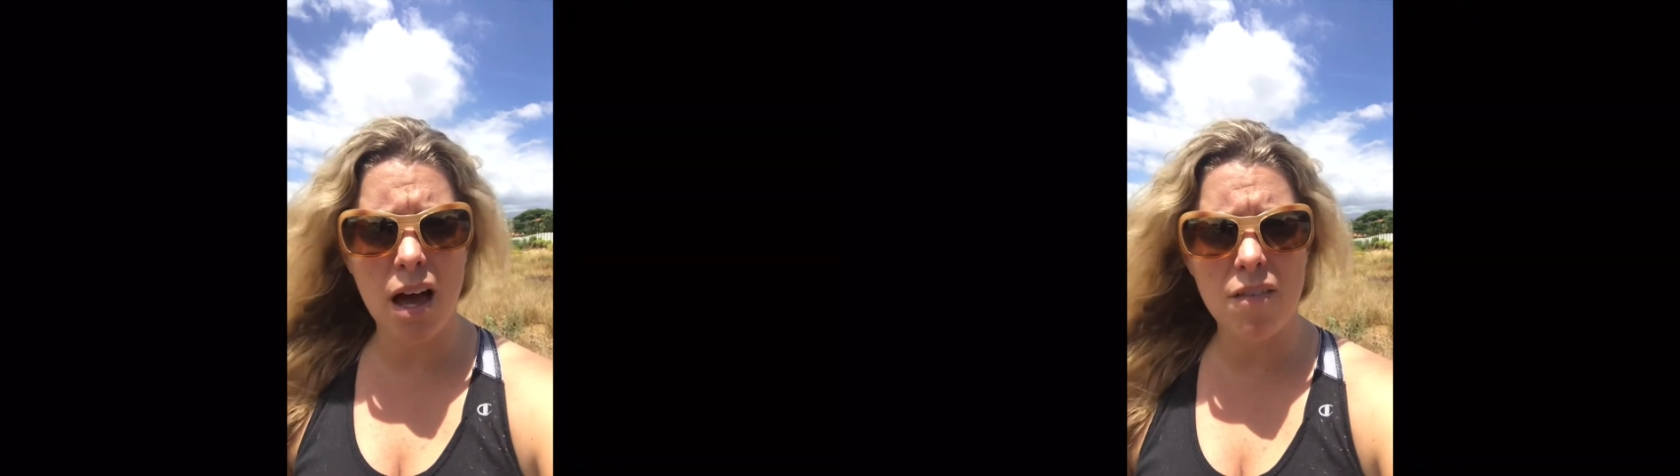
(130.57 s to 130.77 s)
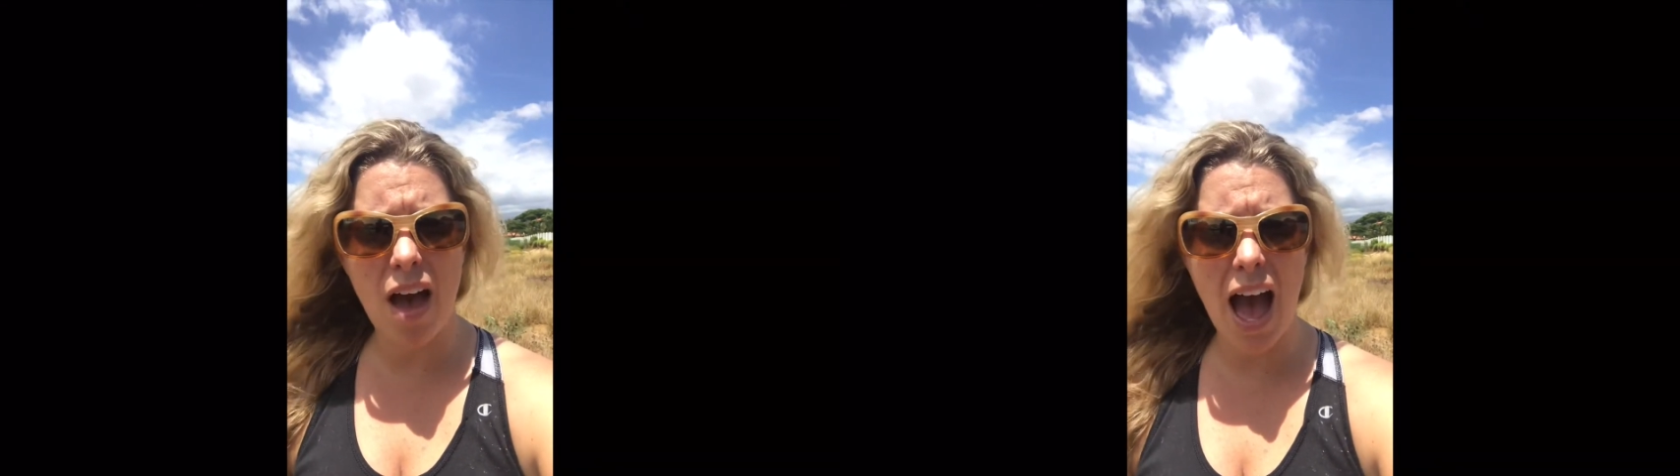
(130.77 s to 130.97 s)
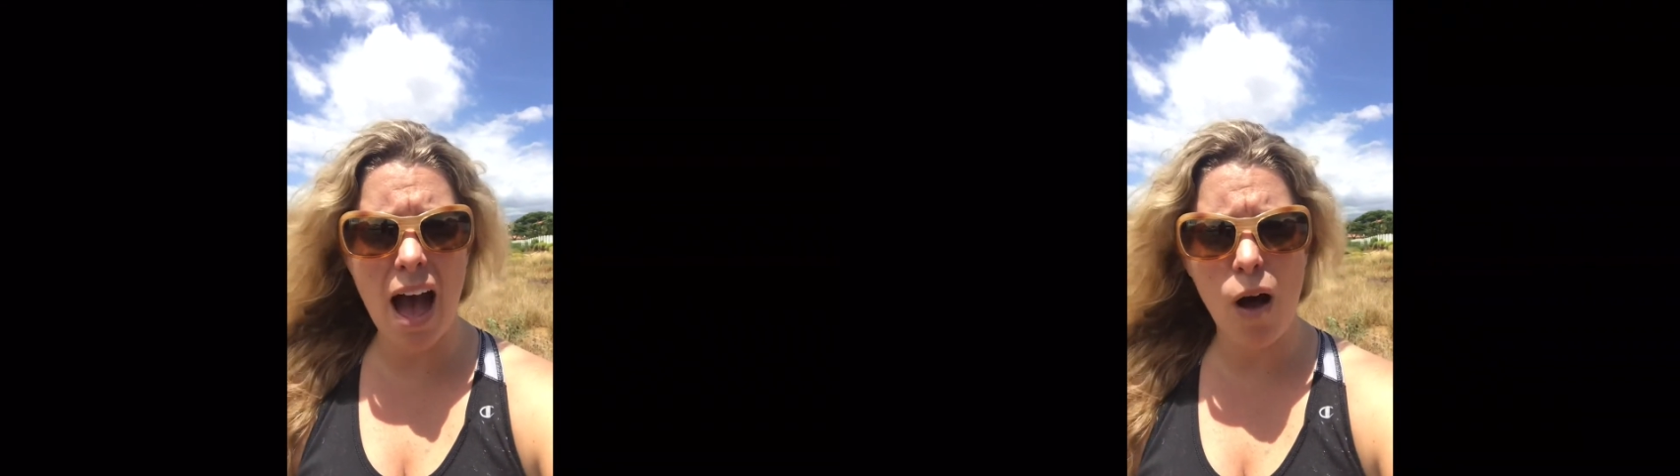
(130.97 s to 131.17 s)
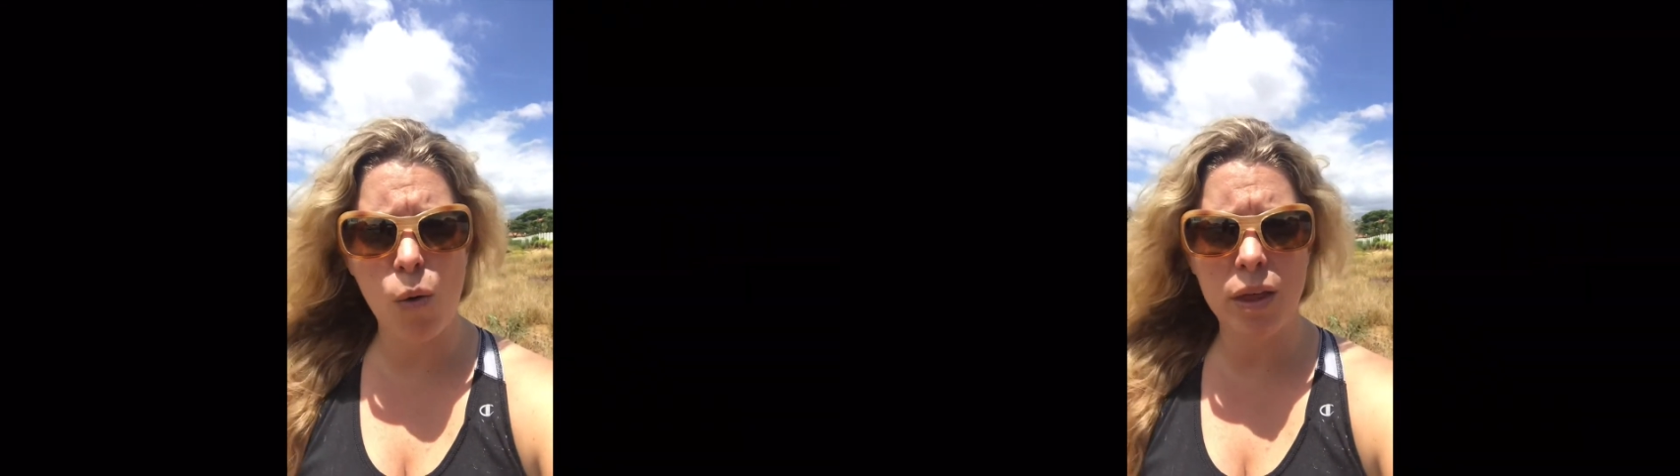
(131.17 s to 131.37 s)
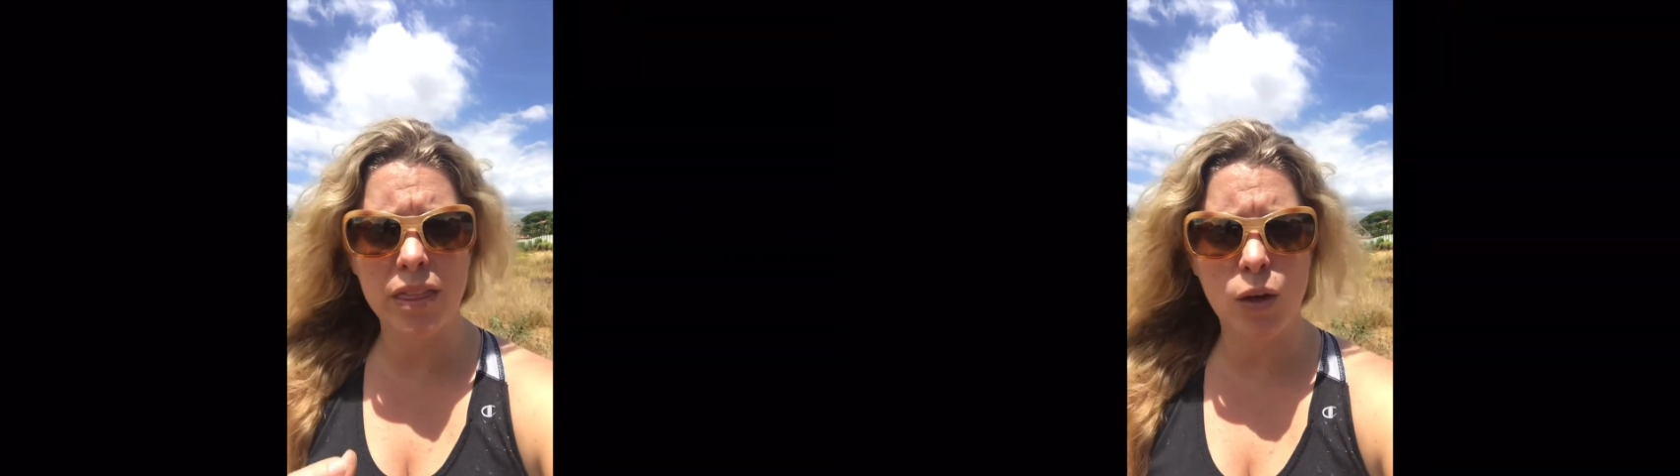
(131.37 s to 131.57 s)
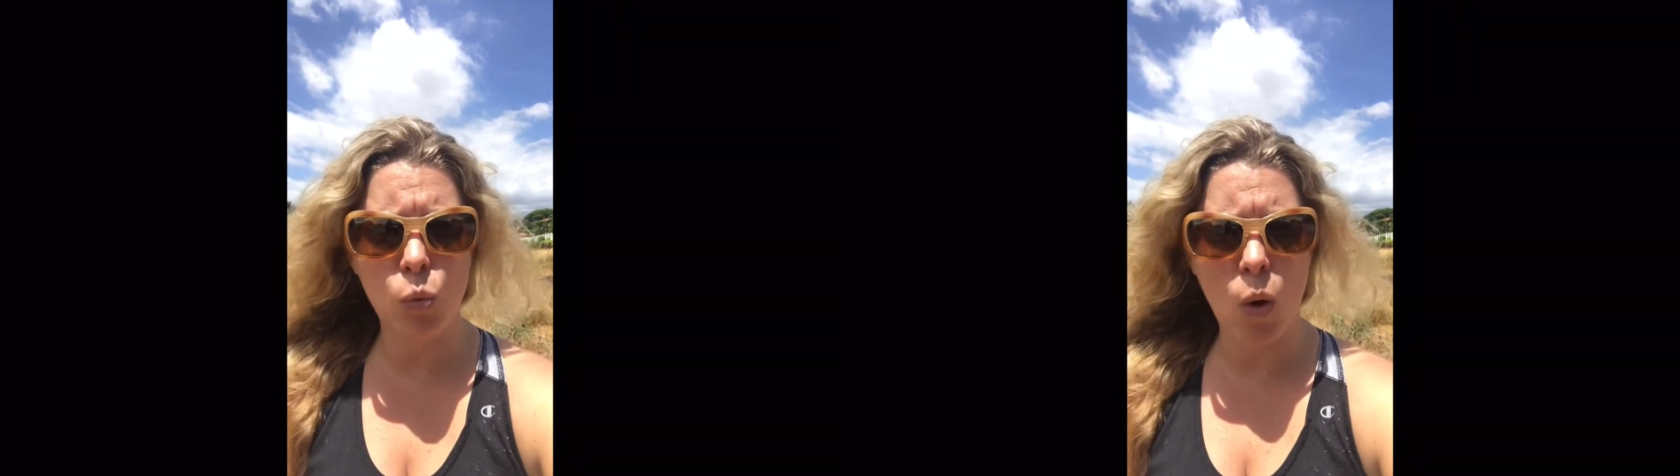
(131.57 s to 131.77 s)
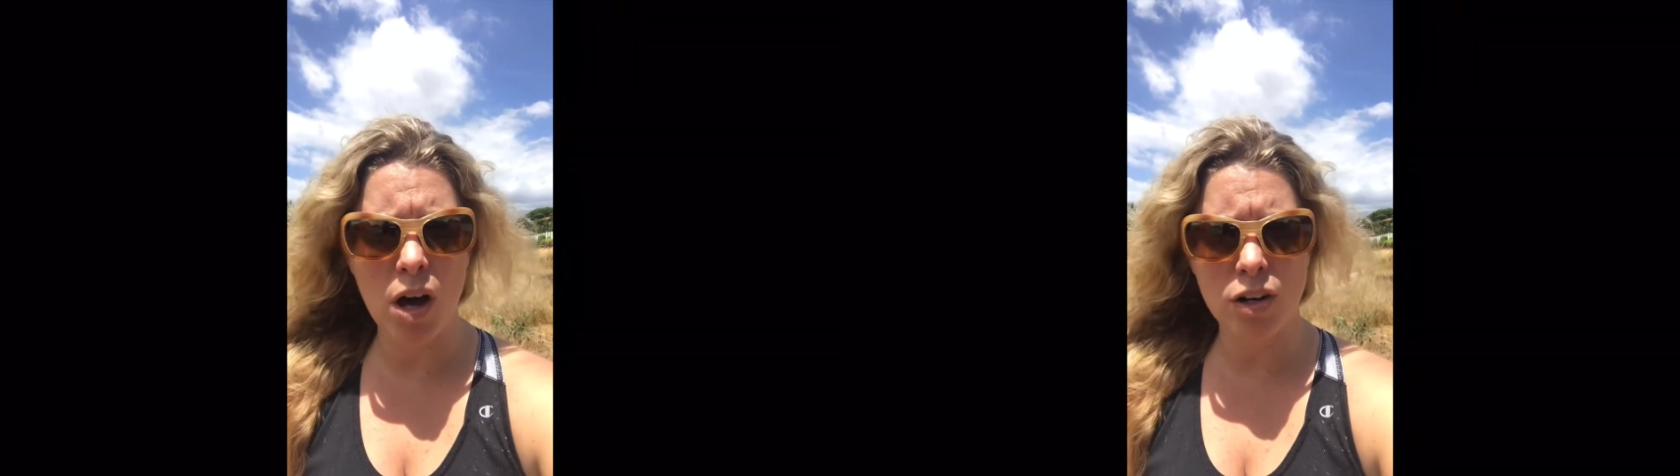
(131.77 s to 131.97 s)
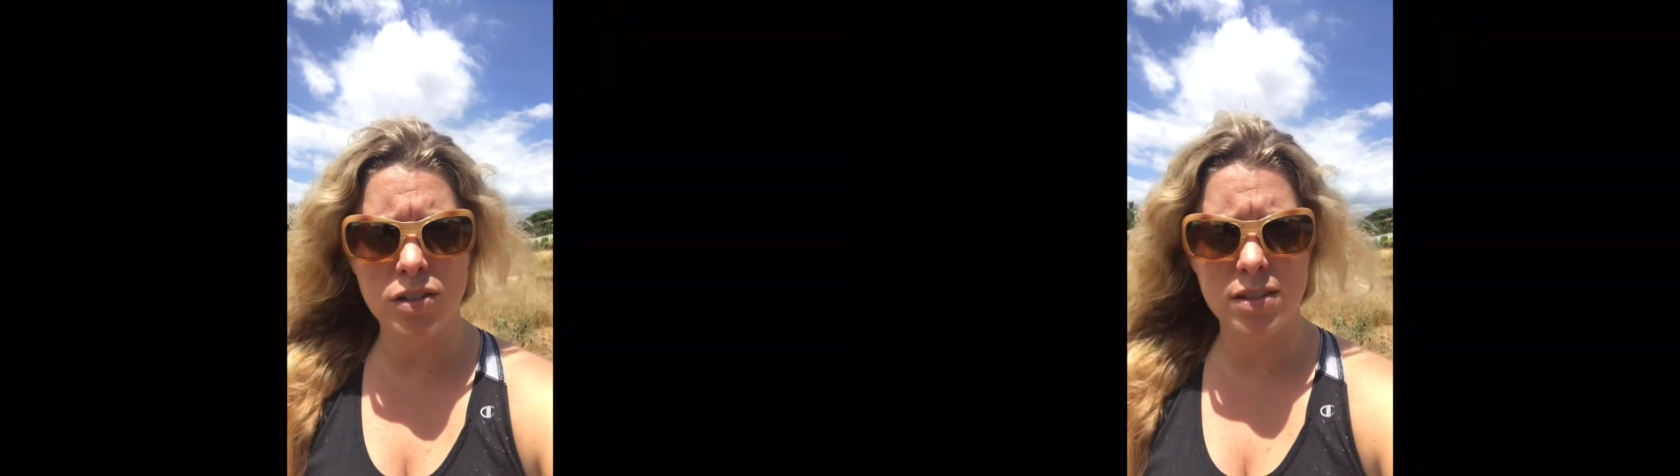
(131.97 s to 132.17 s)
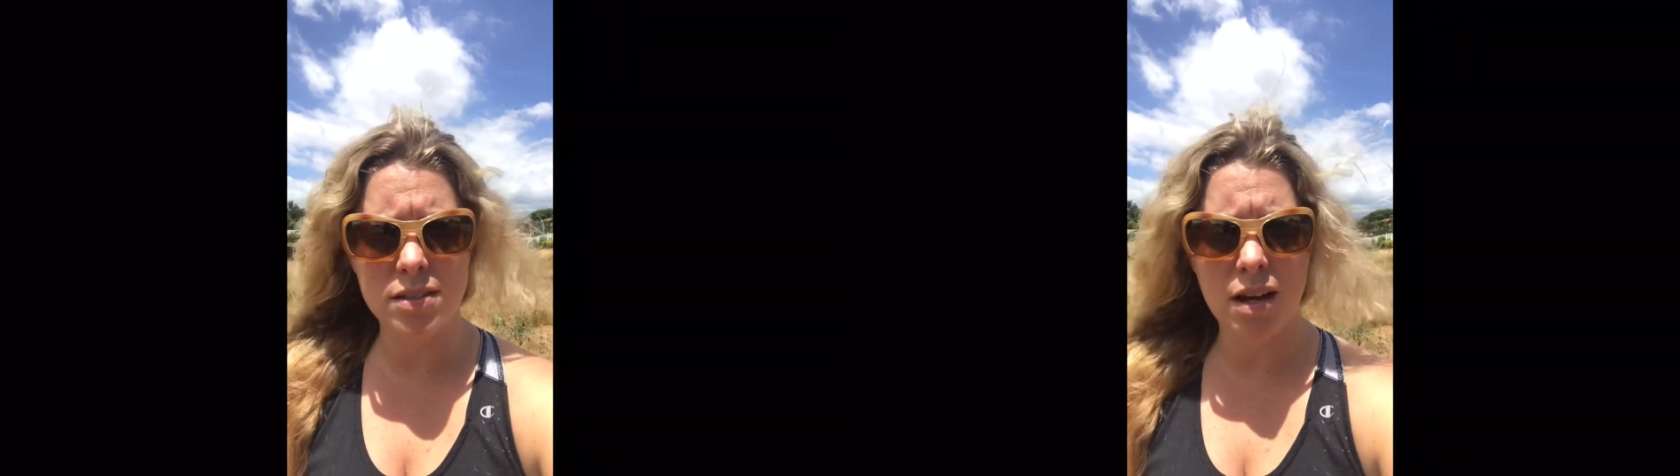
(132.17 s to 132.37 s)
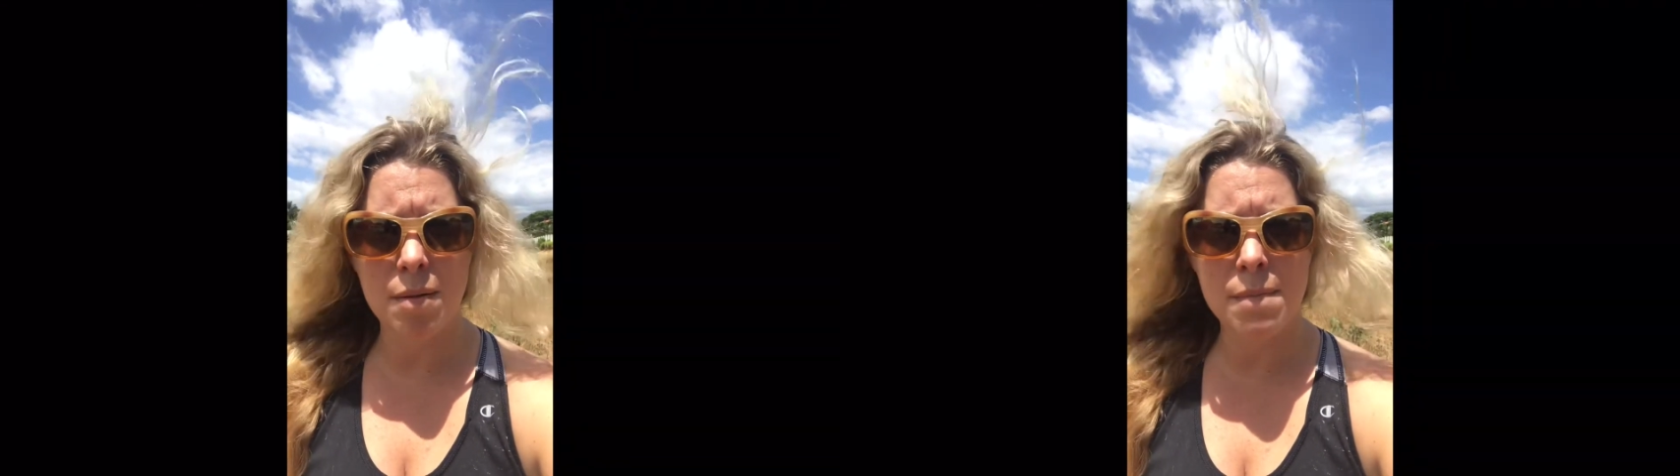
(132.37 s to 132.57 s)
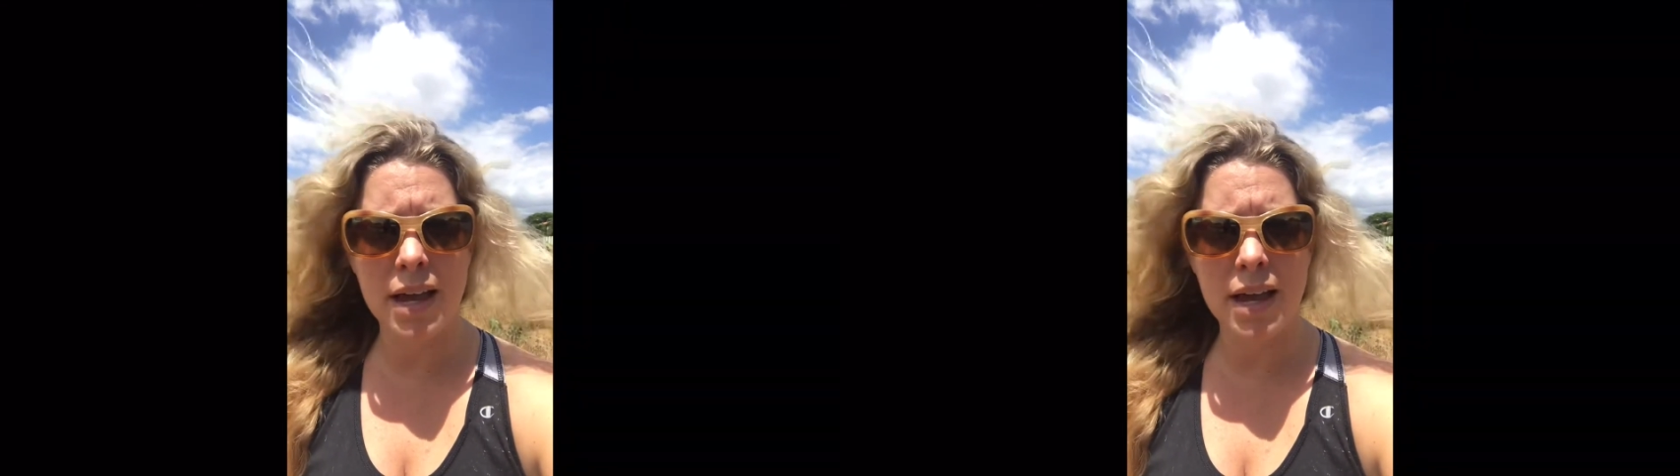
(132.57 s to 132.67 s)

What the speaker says: of how the water system